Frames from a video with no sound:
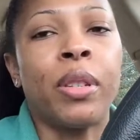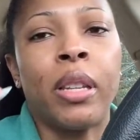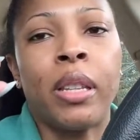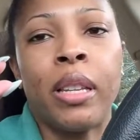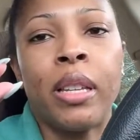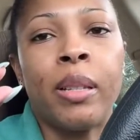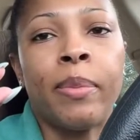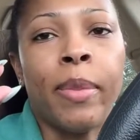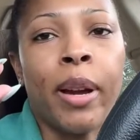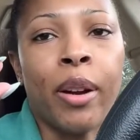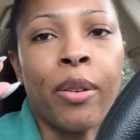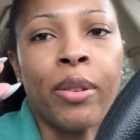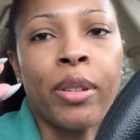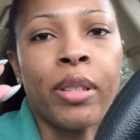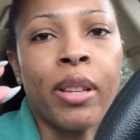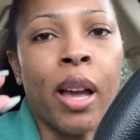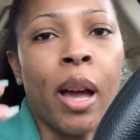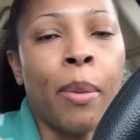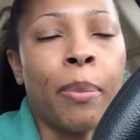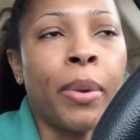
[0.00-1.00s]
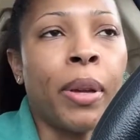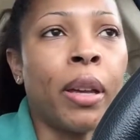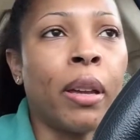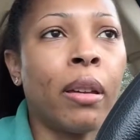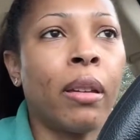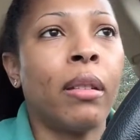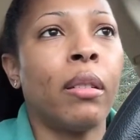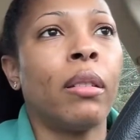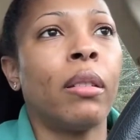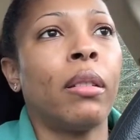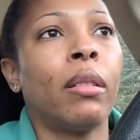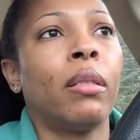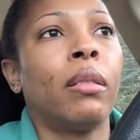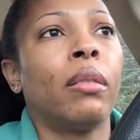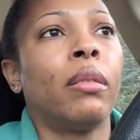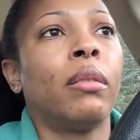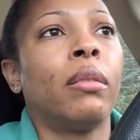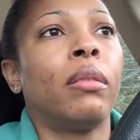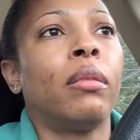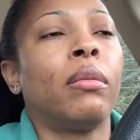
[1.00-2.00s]
to these microscopic,
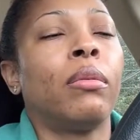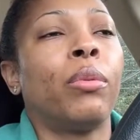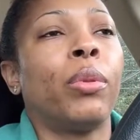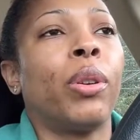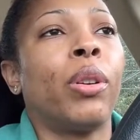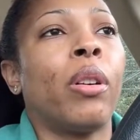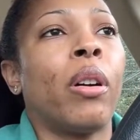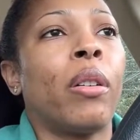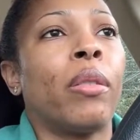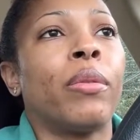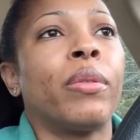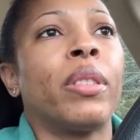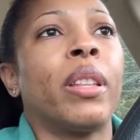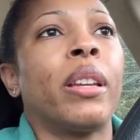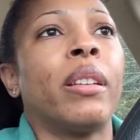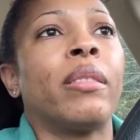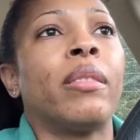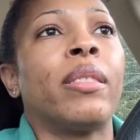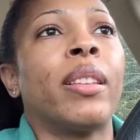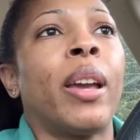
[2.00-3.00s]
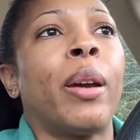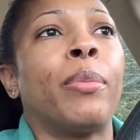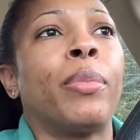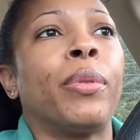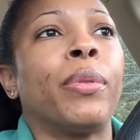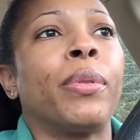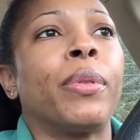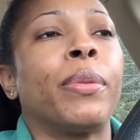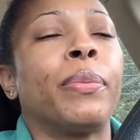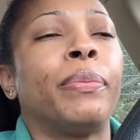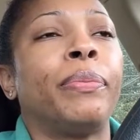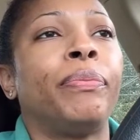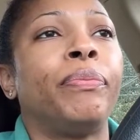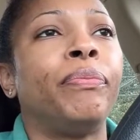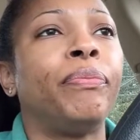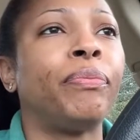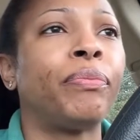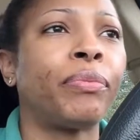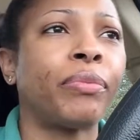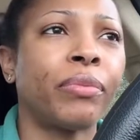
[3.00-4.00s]
what do you call those things, samples
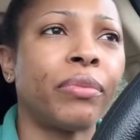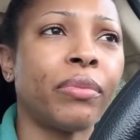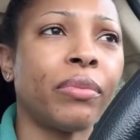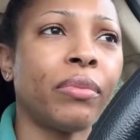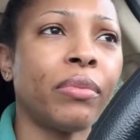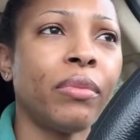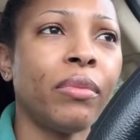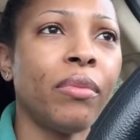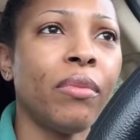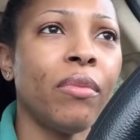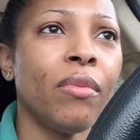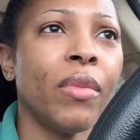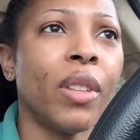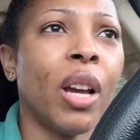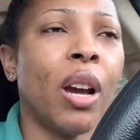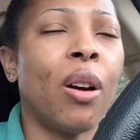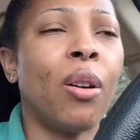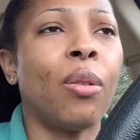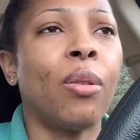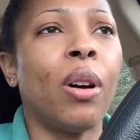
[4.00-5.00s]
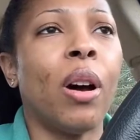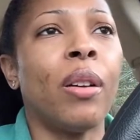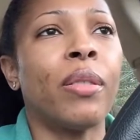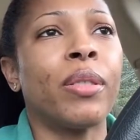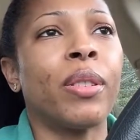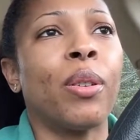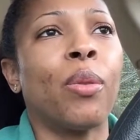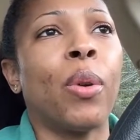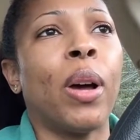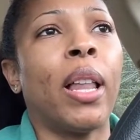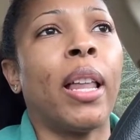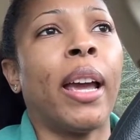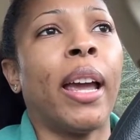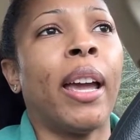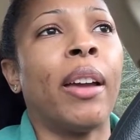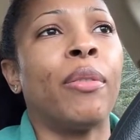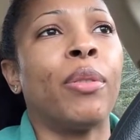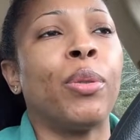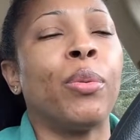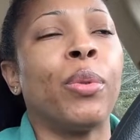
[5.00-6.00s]
oh also while I
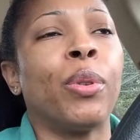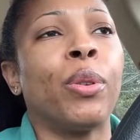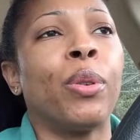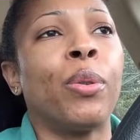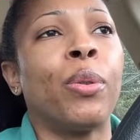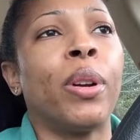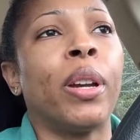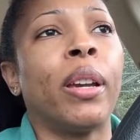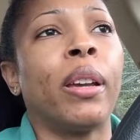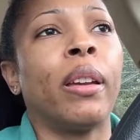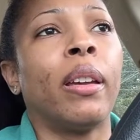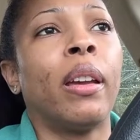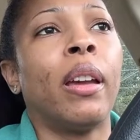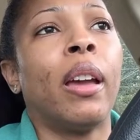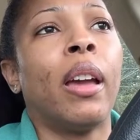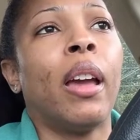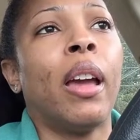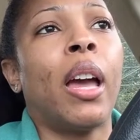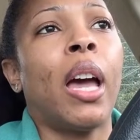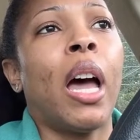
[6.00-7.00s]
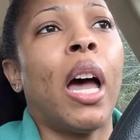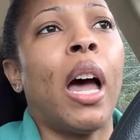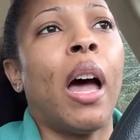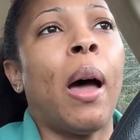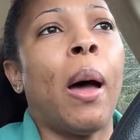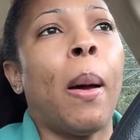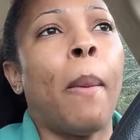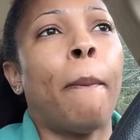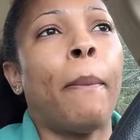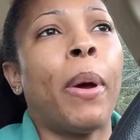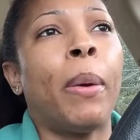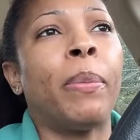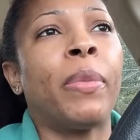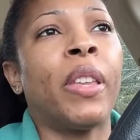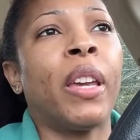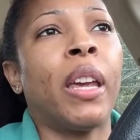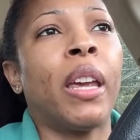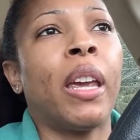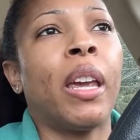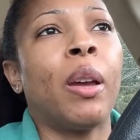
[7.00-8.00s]
have you real quick um, I'm
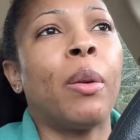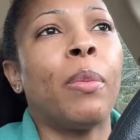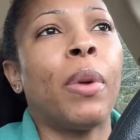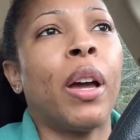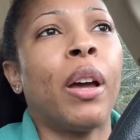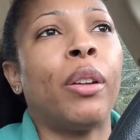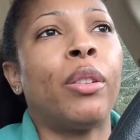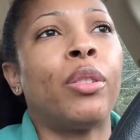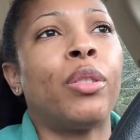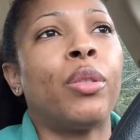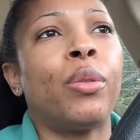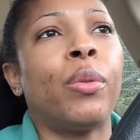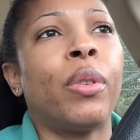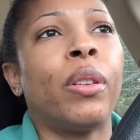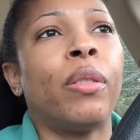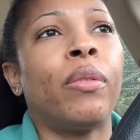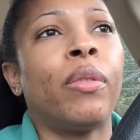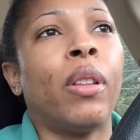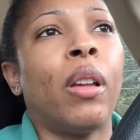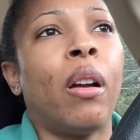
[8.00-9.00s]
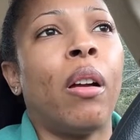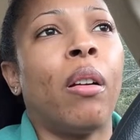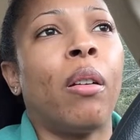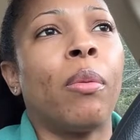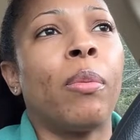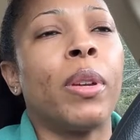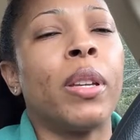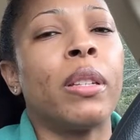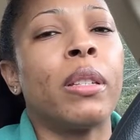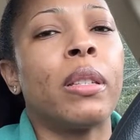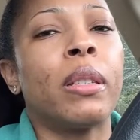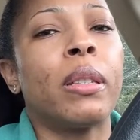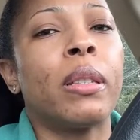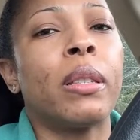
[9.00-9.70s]
thinking about doing vlogmas